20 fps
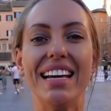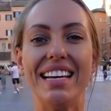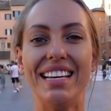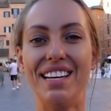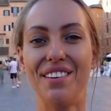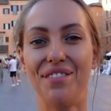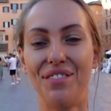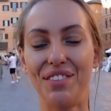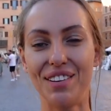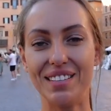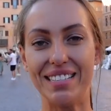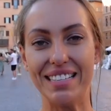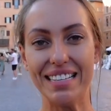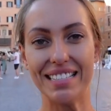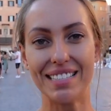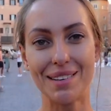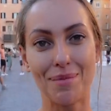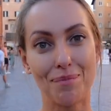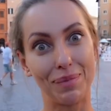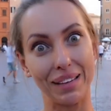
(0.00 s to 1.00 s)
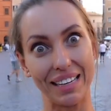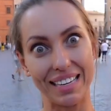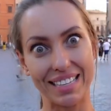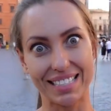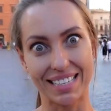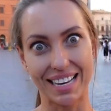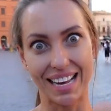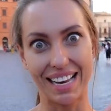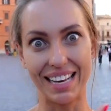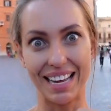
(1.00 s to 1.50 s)
If you did,
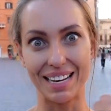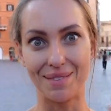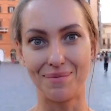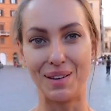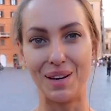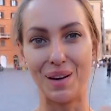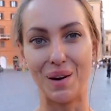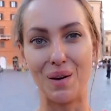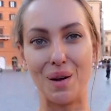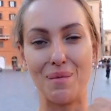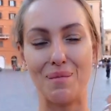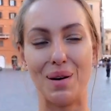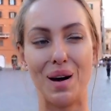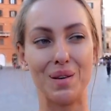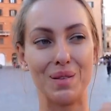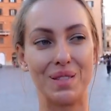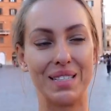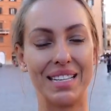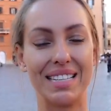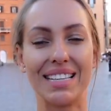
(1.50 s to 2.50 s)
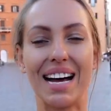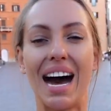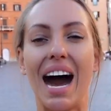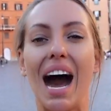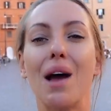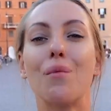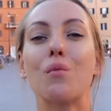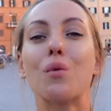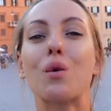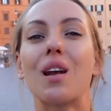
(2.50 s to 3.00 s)
please let me know about it.
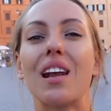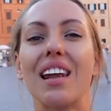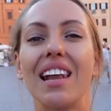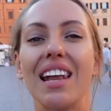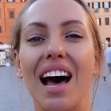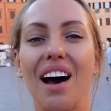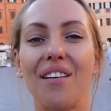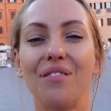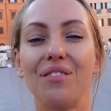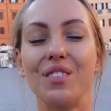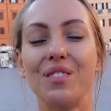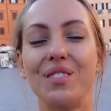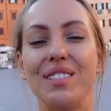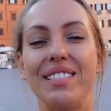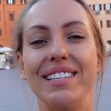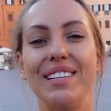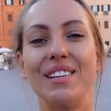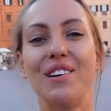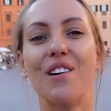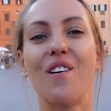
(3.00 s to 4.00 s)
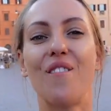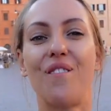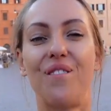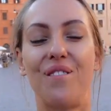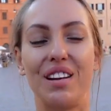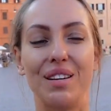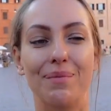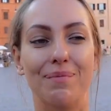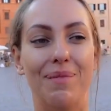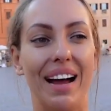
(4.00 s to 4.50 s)
I would love to see your
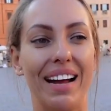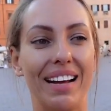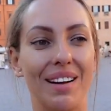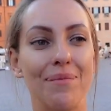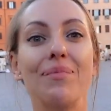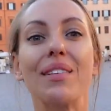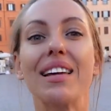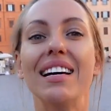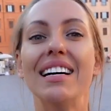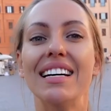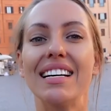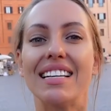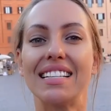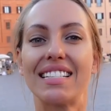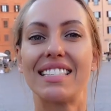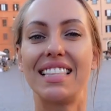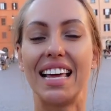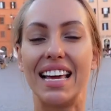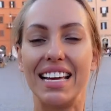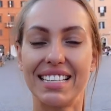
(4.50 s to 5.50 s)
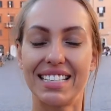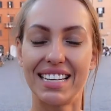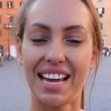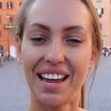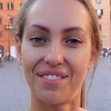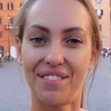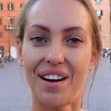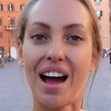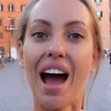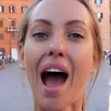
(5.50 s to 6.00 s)
feedback. Stay
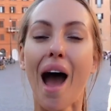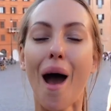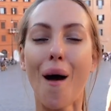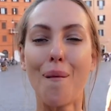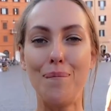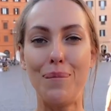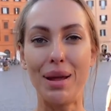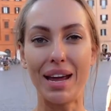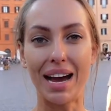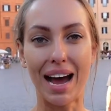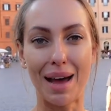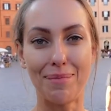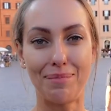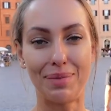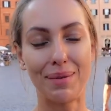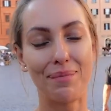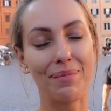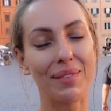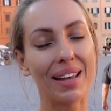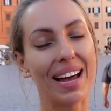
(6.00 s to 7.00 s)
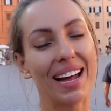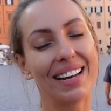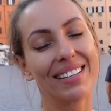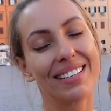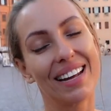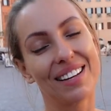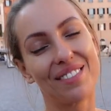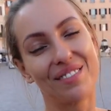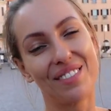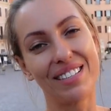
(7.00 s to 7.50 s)
safe, be happy,
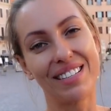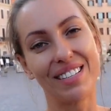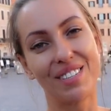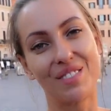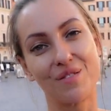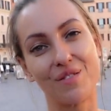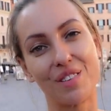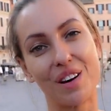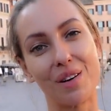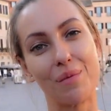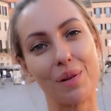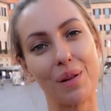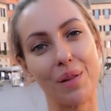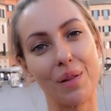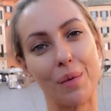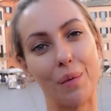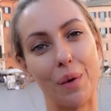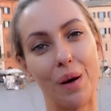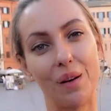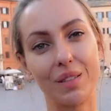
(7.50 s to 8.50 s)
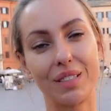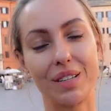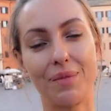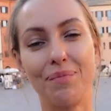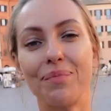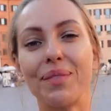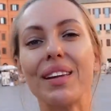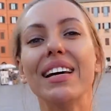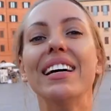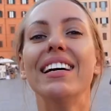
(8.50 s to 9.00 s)
and get ready to travel the world.
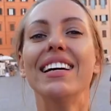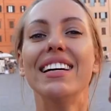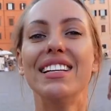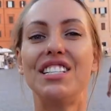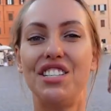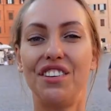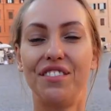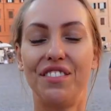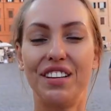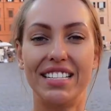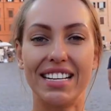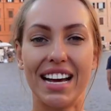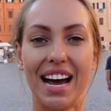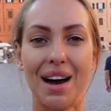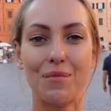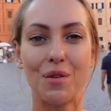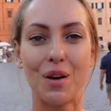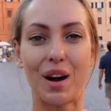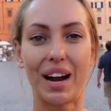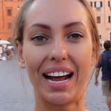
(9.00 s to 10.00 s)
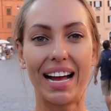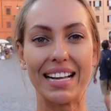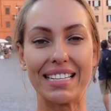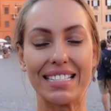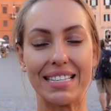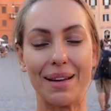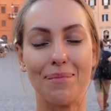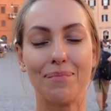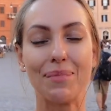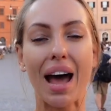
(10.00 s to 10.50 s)
Ci vediamo,
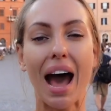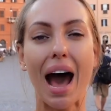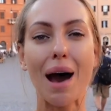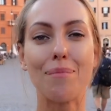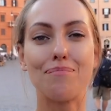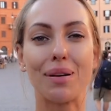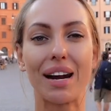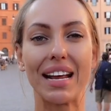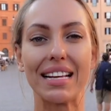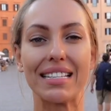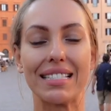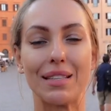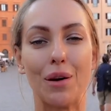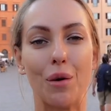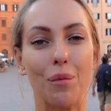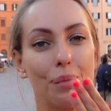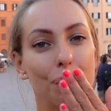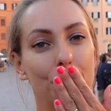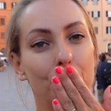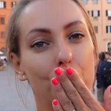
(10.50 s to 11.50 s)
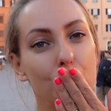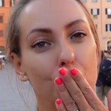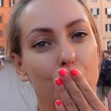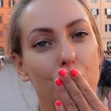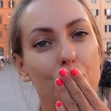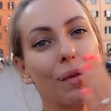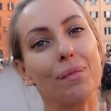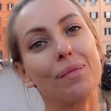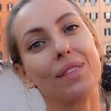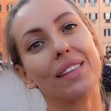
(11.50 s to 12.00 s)
ragazzi. A presto.
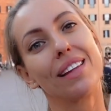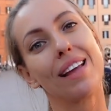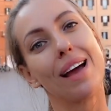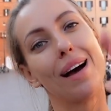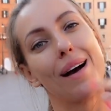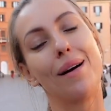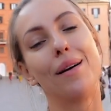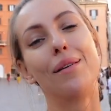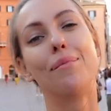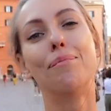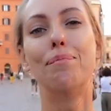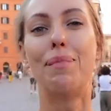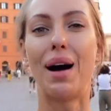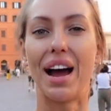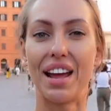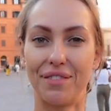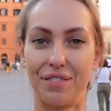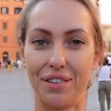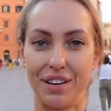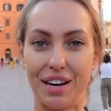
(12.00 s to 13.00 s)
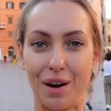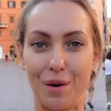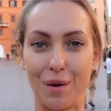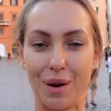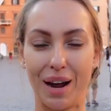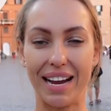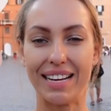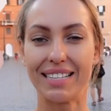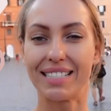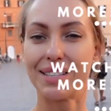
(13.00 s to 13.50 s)
Bye for now,
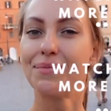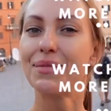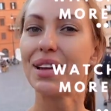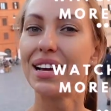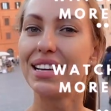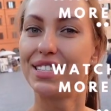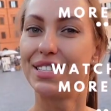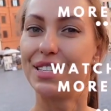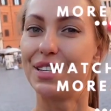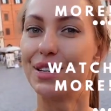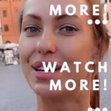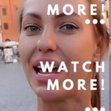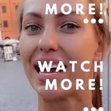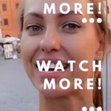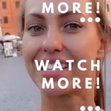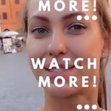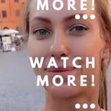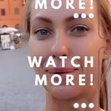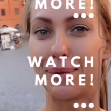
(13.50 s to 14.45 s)
guys. See you next